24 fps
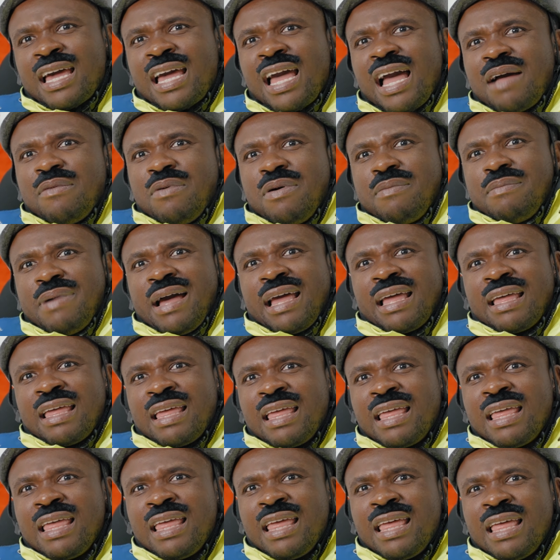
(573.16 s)
Come on, mate.
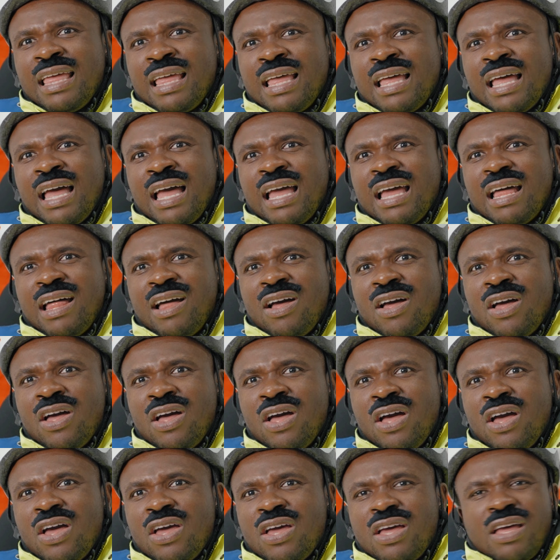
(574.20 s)
Yeah.
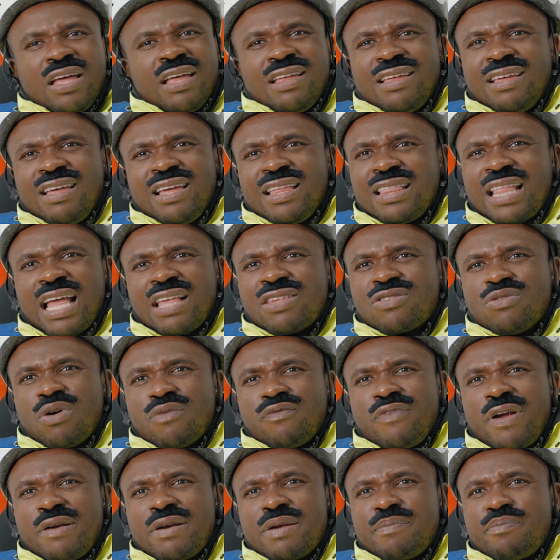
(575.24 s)
That's
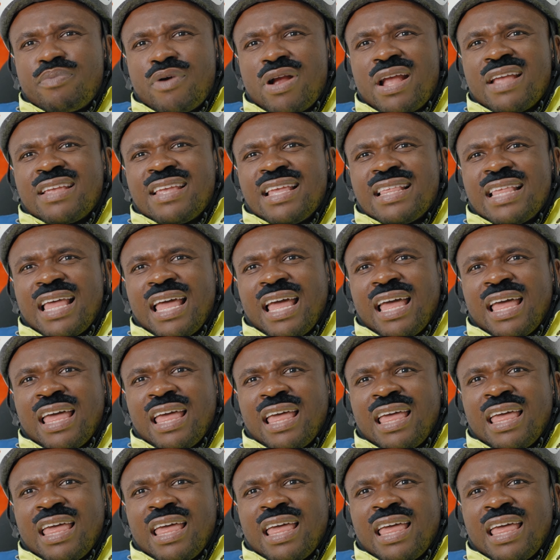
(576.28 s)
not very British, is it?